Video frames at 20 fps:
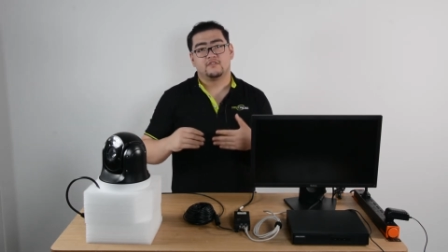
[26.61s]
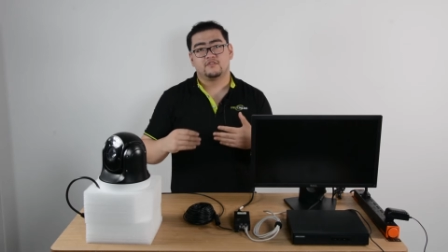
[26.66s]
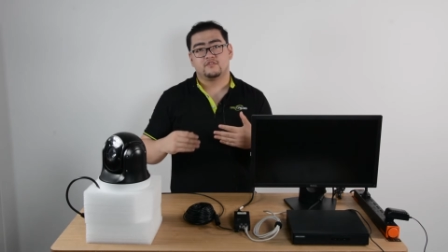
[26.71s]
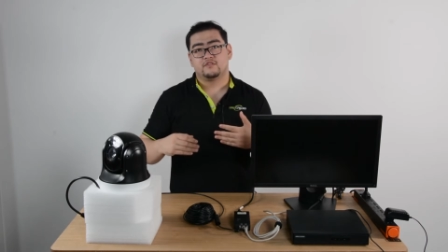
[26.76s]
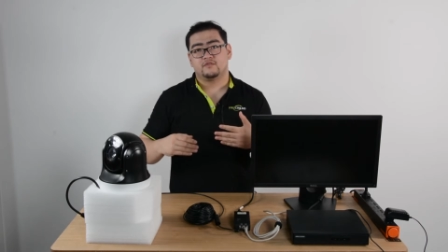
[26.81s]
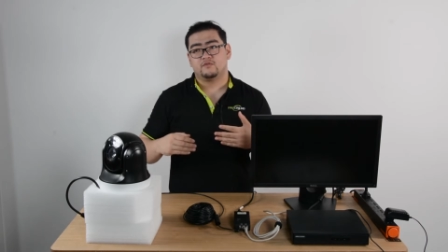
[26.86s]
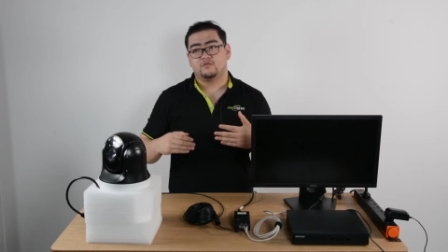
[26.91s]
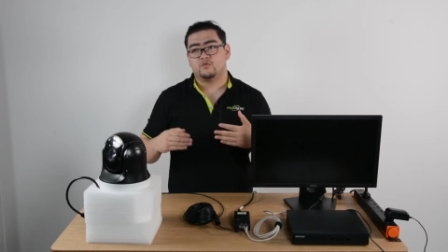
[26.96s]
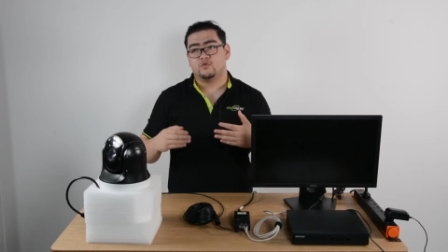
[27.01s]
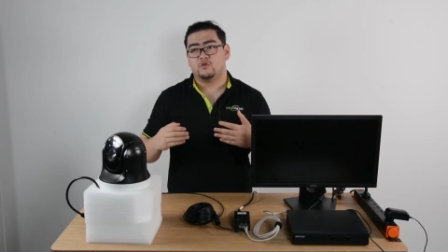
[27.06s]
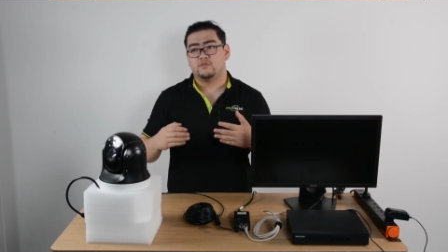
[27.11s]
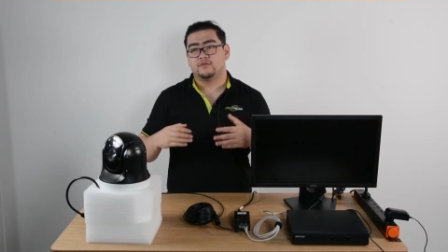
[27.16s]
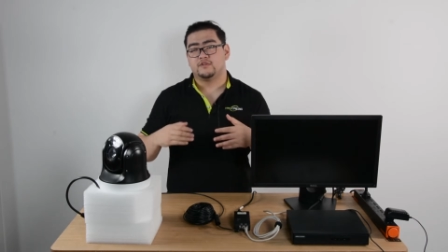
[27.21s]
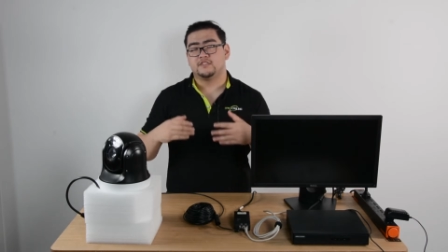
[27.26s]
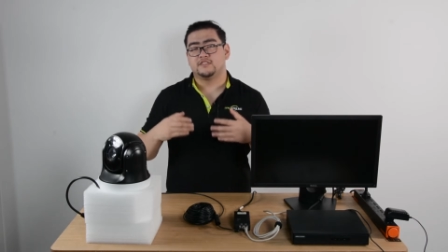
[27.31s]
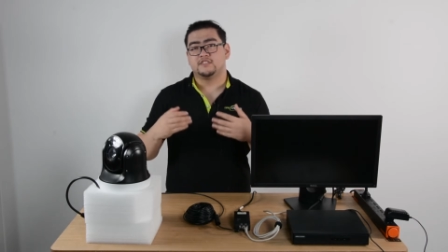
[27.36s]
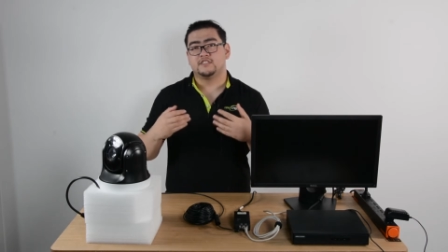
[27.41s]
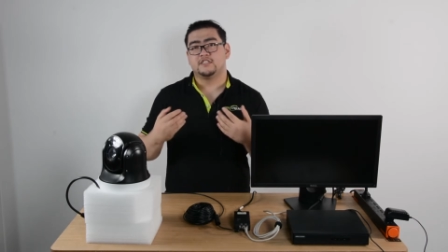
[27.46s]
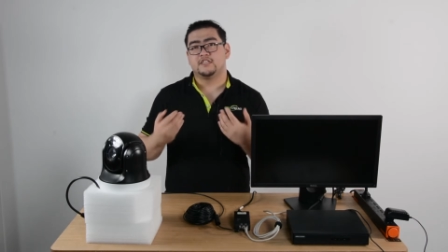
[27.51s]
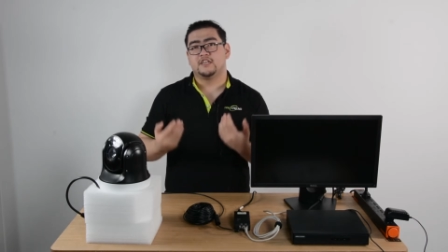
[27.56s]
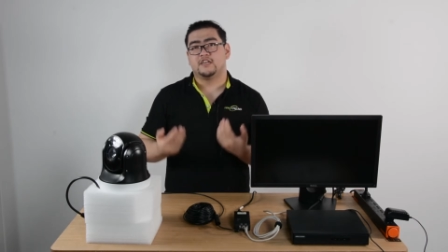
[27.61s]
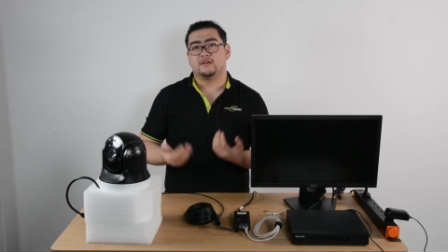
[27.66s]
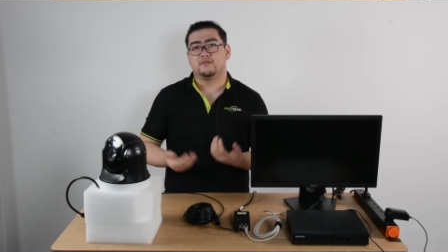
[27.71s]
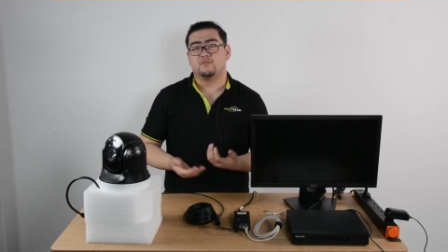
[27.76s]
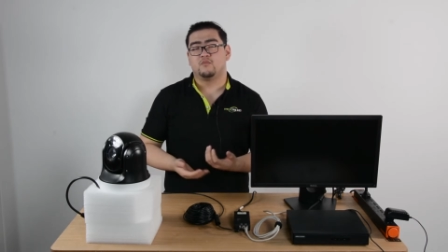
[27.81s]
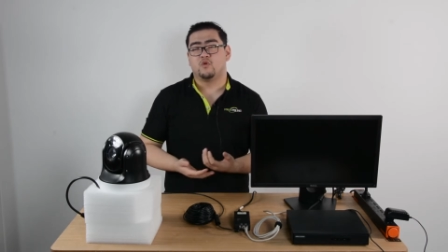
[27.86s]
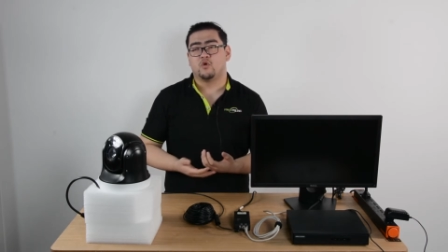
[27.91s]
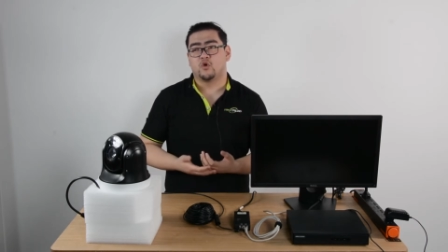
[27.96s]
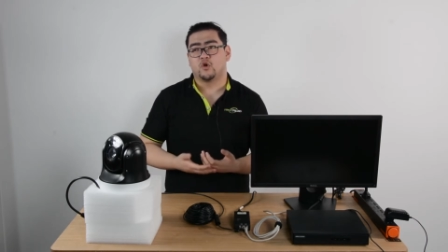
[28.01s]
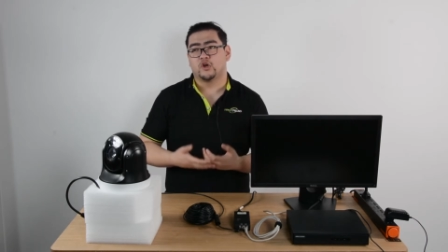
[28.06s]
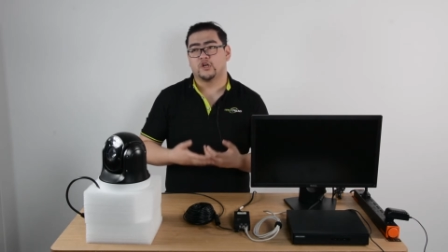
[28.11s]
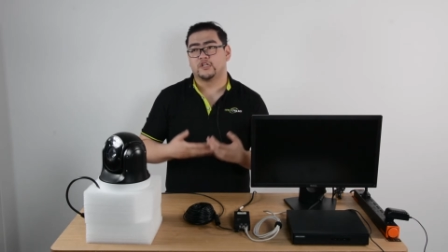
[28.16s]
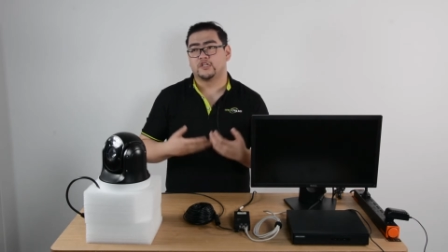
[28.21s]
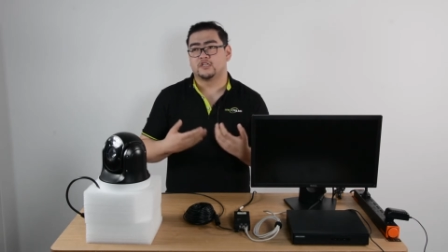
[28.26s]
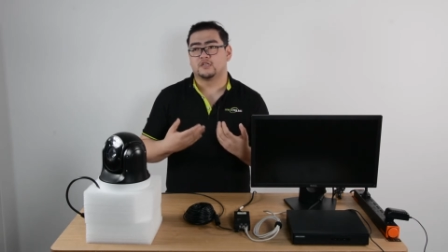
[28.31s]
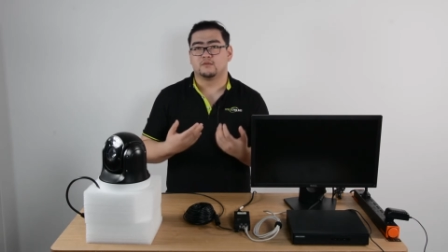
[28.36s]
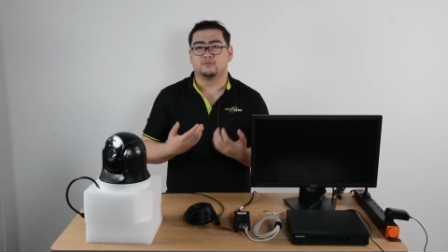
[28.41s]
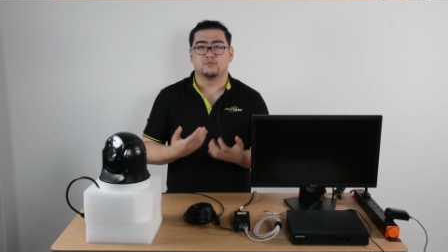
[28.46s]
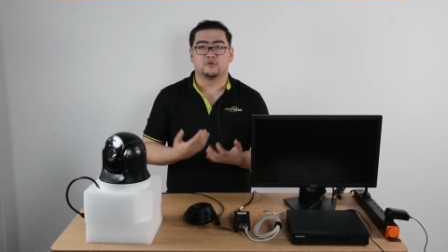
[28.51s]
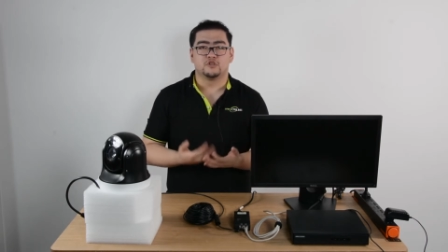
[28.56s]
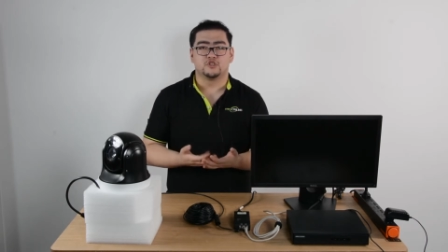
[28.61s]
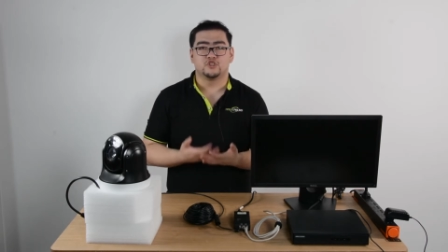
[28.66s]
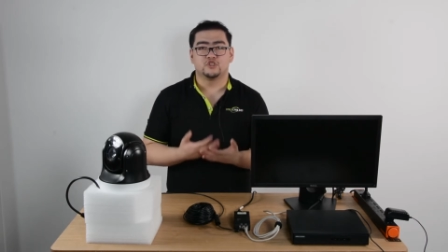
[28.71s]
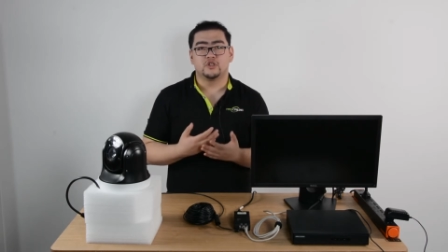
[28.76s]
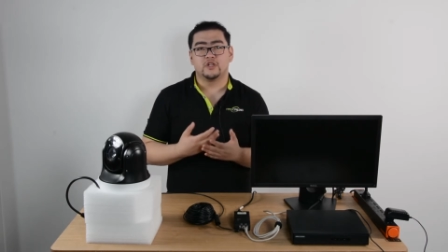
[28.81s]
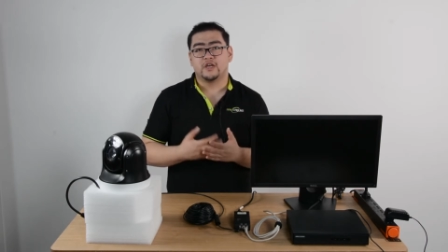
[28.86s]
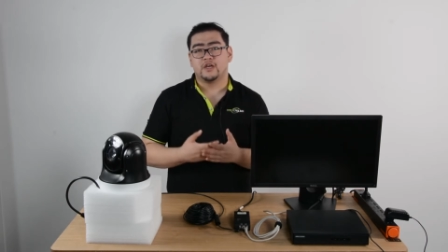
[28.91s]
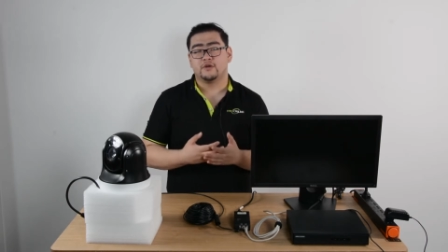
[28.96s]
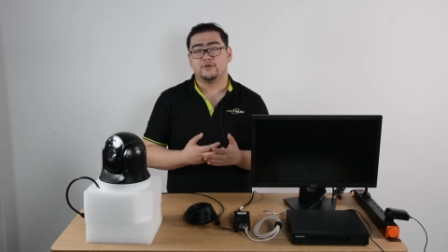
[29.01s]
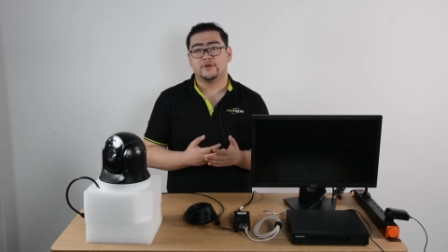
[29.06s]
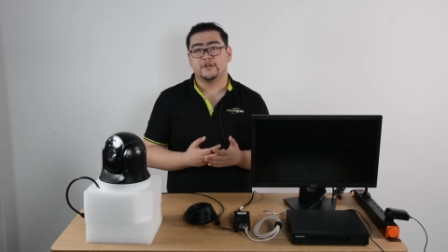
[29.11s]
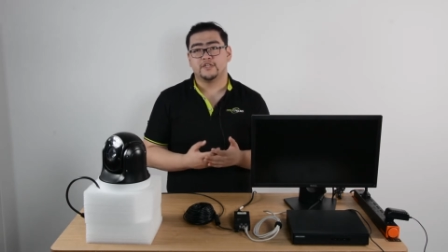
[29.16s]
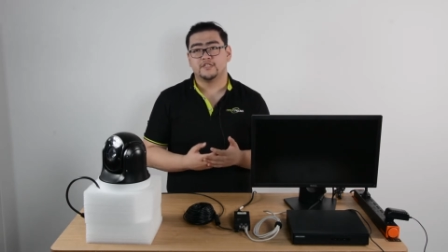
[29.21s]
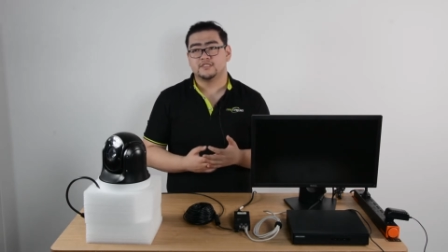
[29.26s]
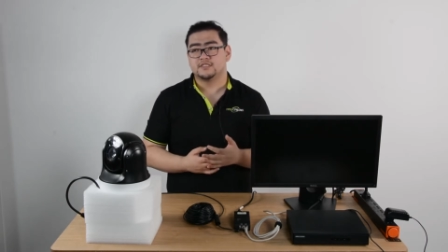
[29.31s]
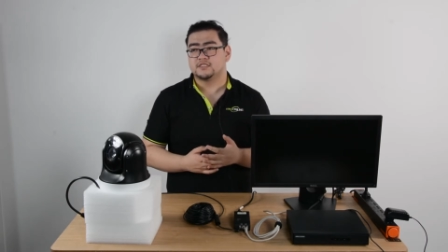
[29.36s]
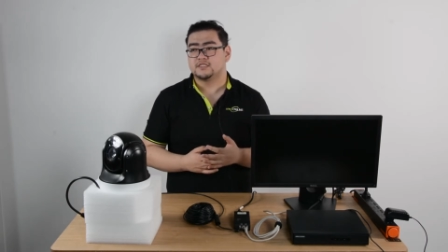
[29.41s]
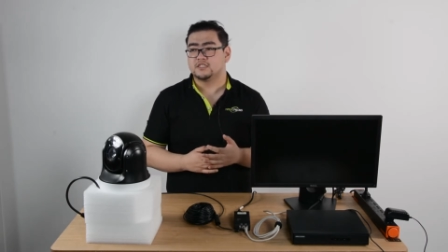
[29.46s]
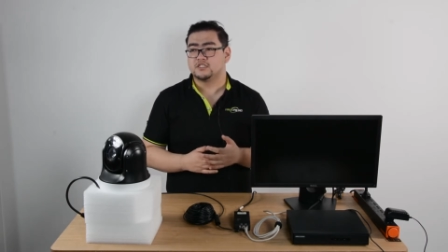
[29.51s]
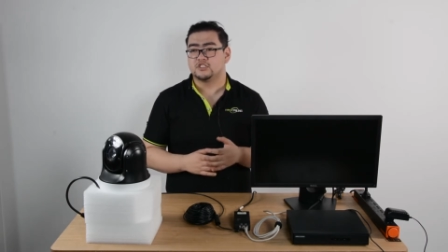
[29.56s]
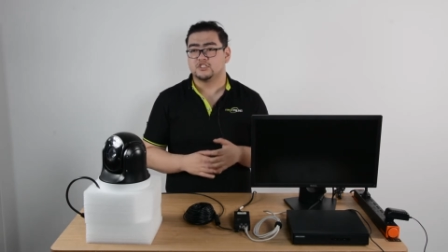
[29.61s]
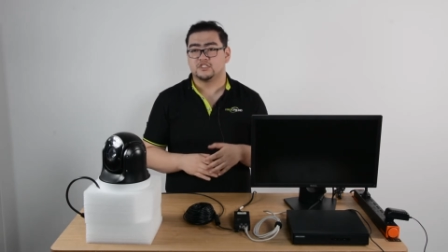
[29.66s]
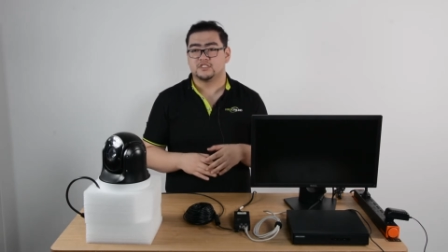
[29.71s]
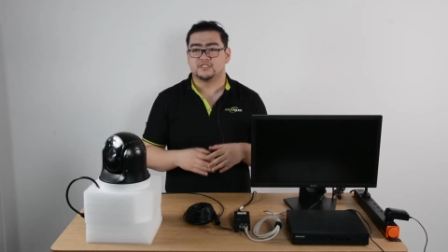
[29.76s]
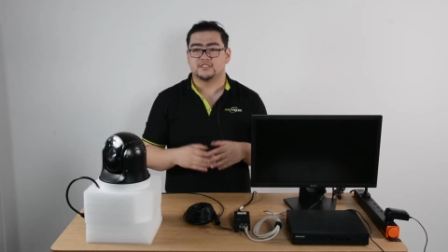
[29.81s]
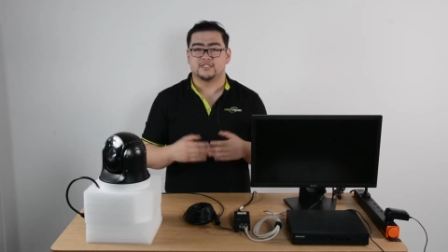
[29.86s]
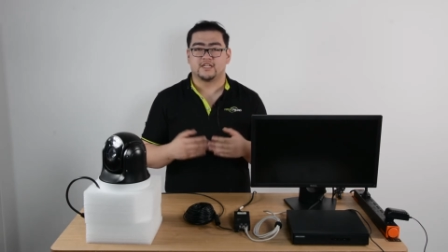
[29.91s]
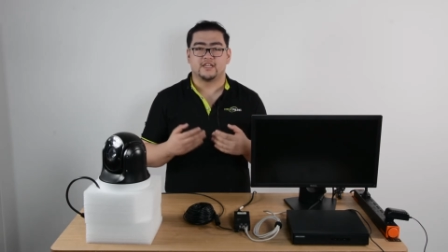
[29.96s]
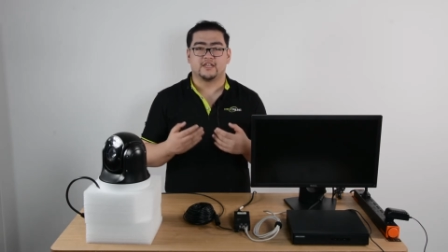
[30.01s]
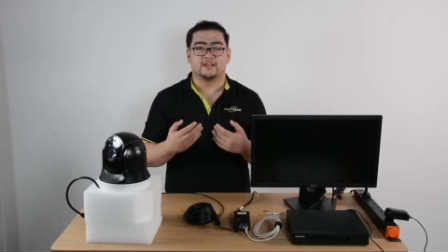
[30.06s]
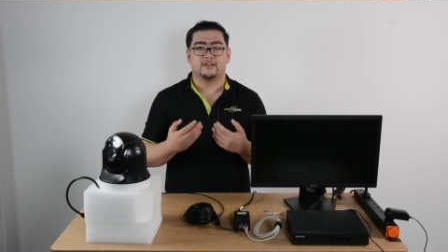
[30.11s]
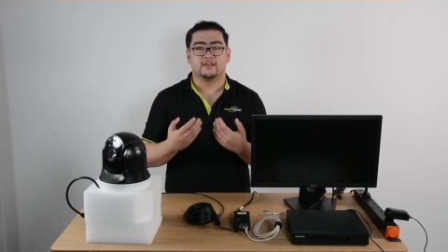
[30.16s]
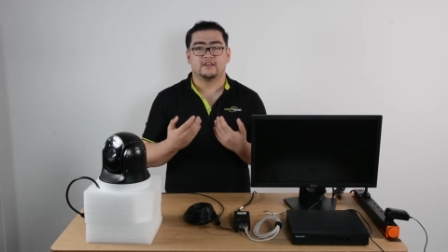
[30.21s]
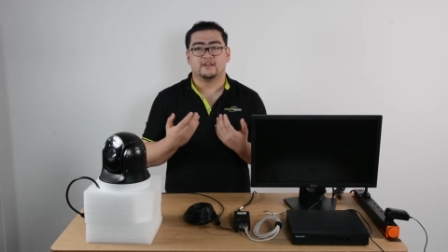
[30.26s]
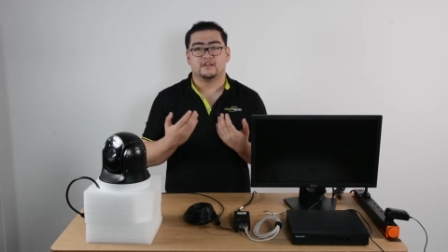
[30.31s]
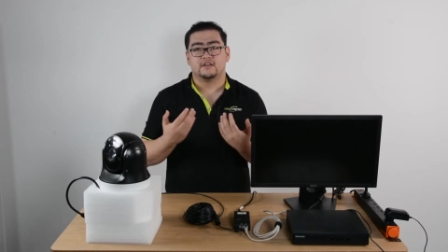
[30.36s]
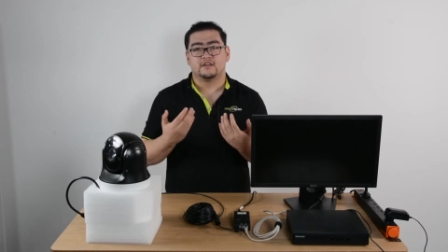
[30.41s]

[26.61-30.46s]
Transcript: So we'll be seeing it more in commercial areas, such as like